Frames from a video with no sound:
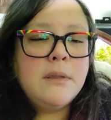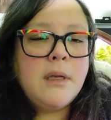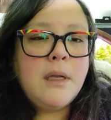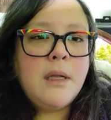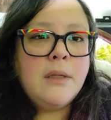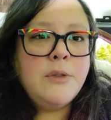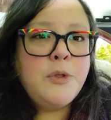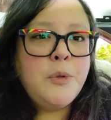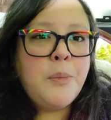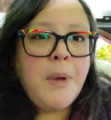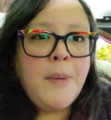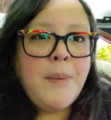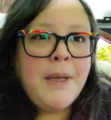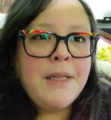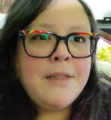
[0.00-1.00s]
I'll do my
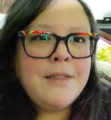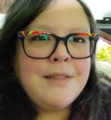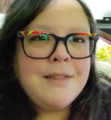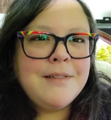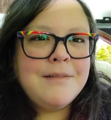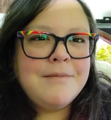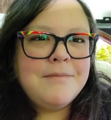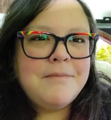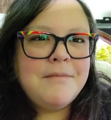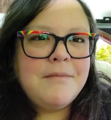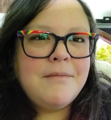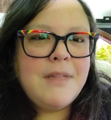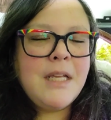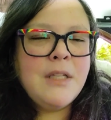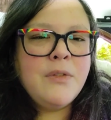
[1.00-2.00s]
best.
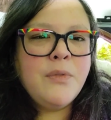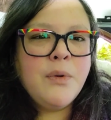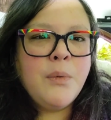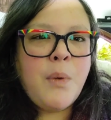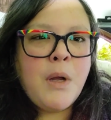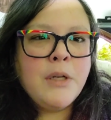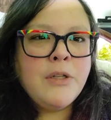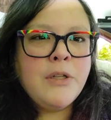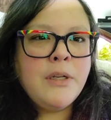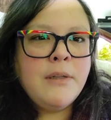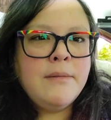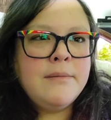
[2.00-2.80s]
Thanks for watching.